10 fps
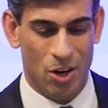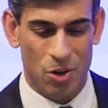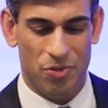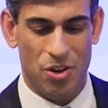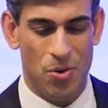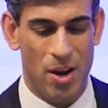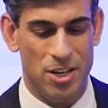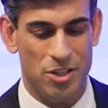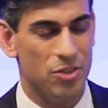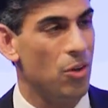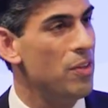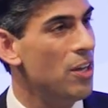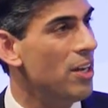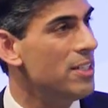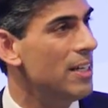whose view hinges on the
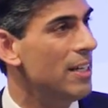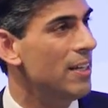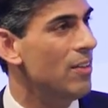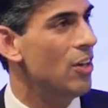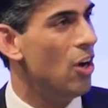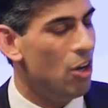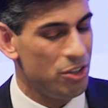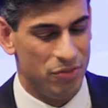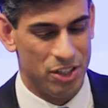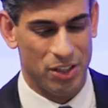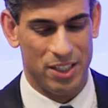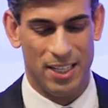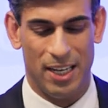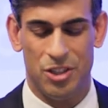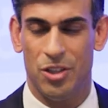idea that artificial
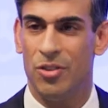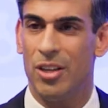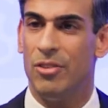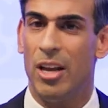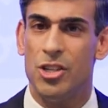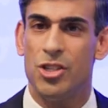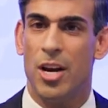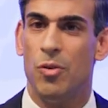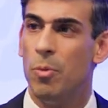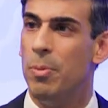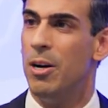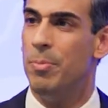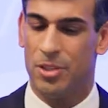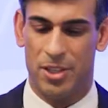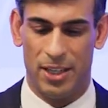intelligence is a
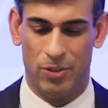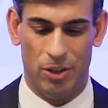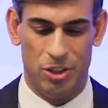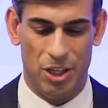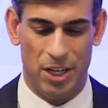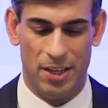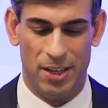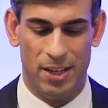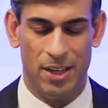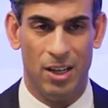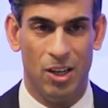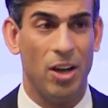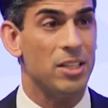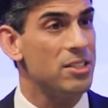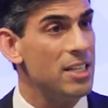general-purpose technology,
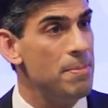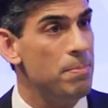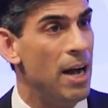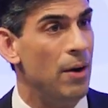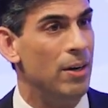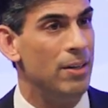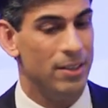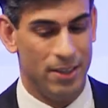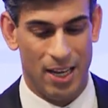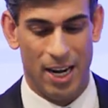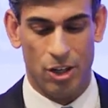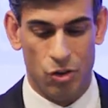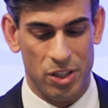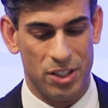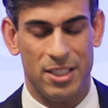like steam power,
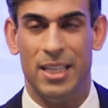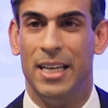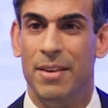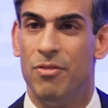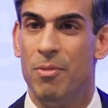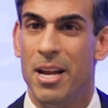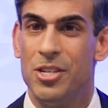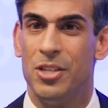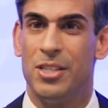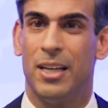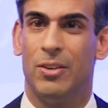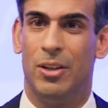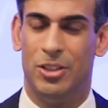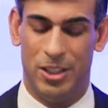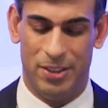electricity and information
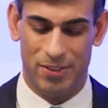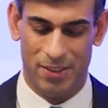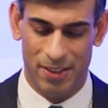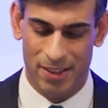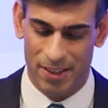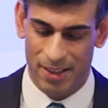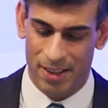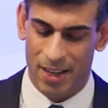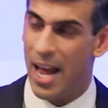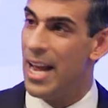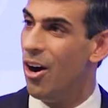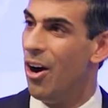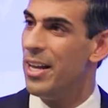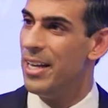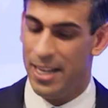technologies.
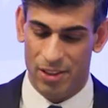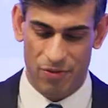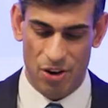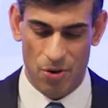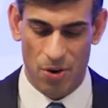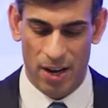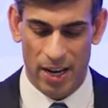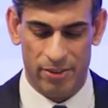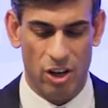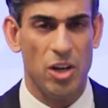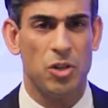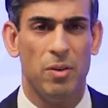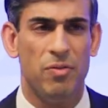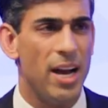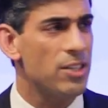AI, in his view, is going to
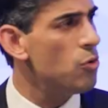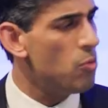affect